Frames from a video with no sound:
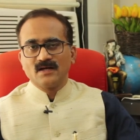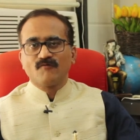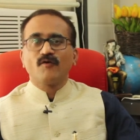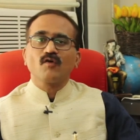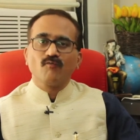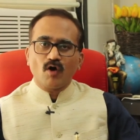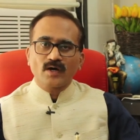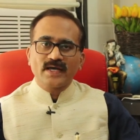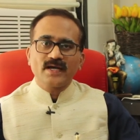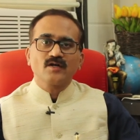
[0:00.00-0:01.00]
For
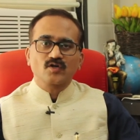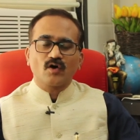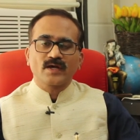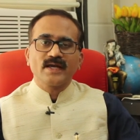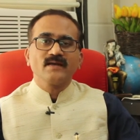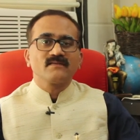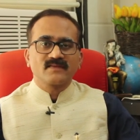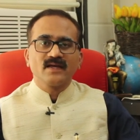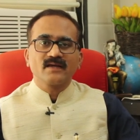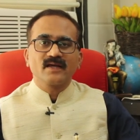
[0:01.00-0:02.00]
walking, talking,
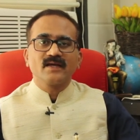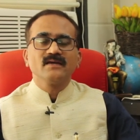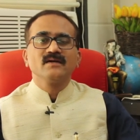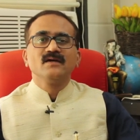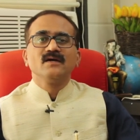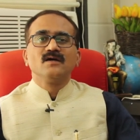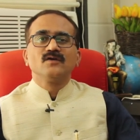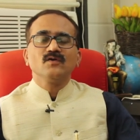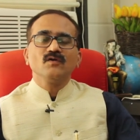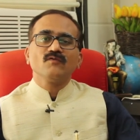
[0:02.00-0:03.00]
thinking,
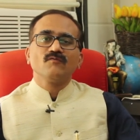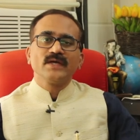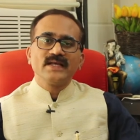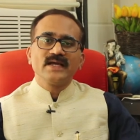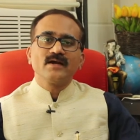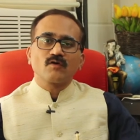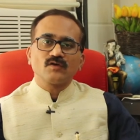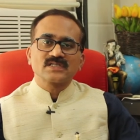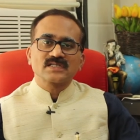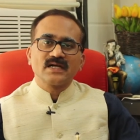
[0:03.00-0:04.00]
you know, we need
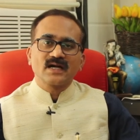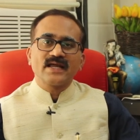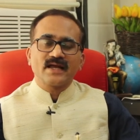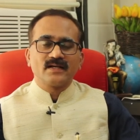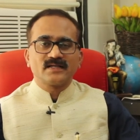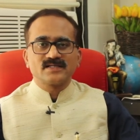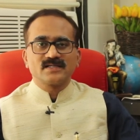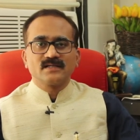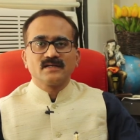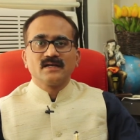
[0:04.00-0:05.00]
constantly
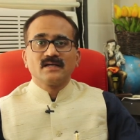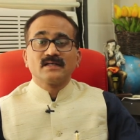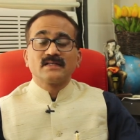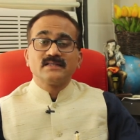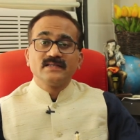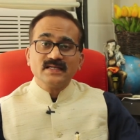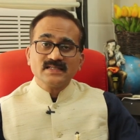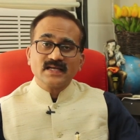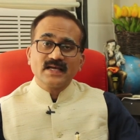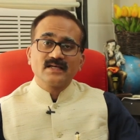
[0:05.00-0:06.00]
energy.
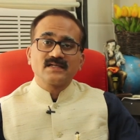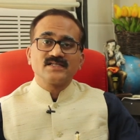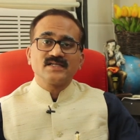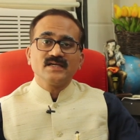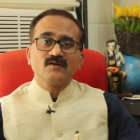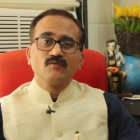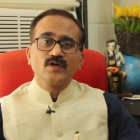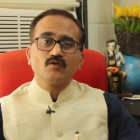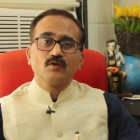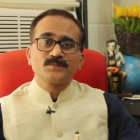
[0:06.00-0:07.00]
This energy
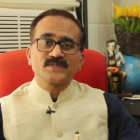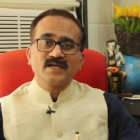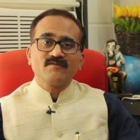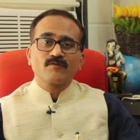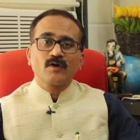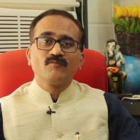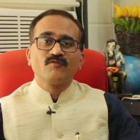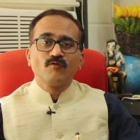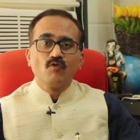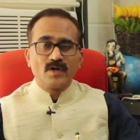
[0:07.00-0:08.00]
we obtain from
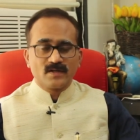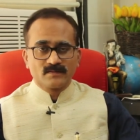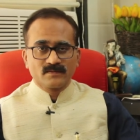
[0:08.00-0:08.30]
food